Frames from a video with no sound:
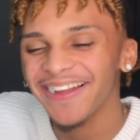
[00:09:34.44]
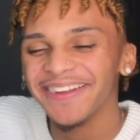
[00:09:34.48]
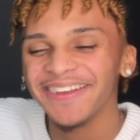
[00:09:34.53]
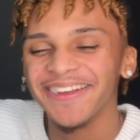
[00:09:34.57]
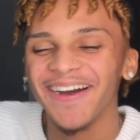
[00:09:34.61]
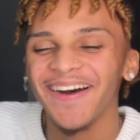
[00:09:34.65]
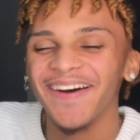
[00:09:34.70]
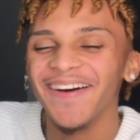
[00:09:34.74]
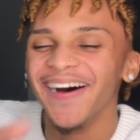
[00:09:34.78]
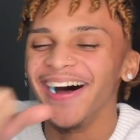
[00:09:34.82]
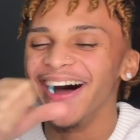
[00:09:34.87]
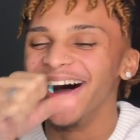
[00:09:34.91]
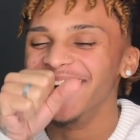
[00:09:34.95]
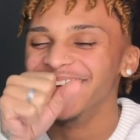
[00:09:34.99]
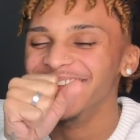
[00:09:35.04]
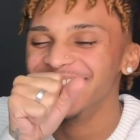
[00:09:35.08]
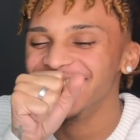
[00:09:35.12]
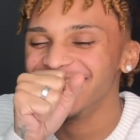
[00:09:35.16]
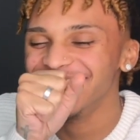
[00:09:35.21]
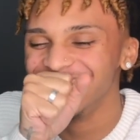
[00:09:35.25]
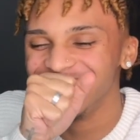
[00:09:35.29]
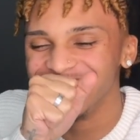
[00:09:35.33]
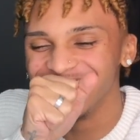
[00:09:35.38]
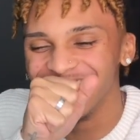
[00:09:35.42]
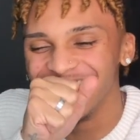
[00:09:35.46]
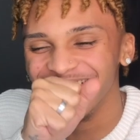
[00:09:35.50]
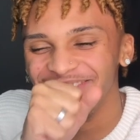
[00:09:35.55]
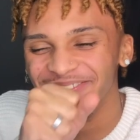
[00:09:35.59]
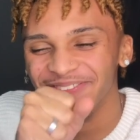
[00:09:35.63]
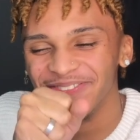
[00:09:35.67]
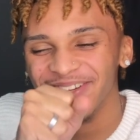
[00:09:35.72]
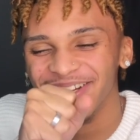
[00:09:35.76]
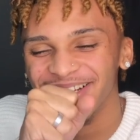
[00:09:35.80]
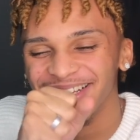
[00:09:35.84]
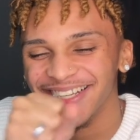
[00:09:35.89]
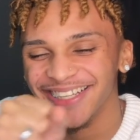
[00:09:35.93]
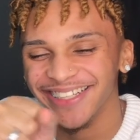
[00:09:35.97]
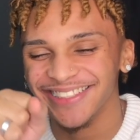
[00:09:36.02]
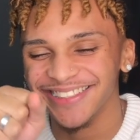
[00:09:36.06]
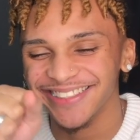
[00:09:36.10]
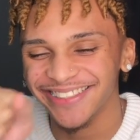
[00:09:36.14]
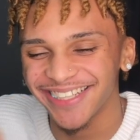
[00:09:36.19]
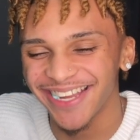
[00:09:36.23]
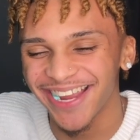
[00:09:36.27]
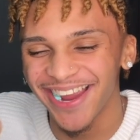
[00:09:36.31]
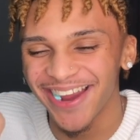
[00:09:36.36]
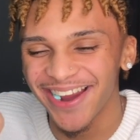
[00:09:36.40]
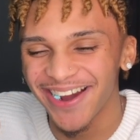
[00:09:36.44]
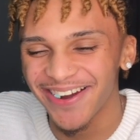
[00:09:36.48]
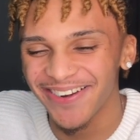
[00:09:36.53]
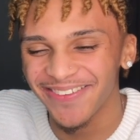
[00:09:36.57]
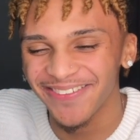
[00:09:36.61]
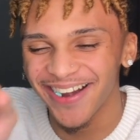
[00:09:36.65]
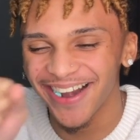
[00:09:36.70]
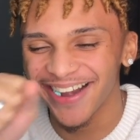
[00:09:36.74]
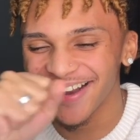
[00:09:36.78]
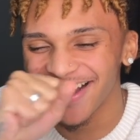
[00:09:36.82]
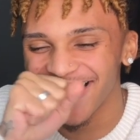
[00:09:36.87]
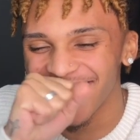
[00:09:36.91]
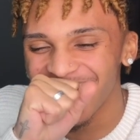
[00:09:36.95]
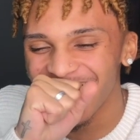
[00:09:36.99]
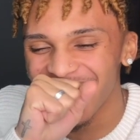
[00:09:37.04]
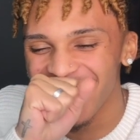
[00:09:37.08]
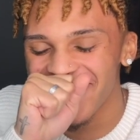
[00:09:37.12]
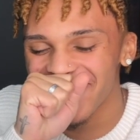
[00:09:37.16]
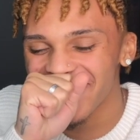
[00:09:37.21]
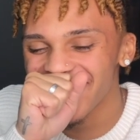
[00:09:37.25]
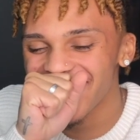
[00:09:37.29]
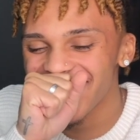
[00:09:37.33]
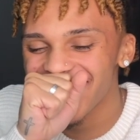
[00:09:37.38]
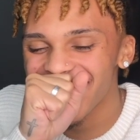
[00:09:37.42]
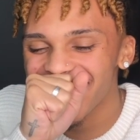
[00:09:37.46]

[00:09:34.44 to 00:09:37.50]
Yo, I'm so fucking scared right now.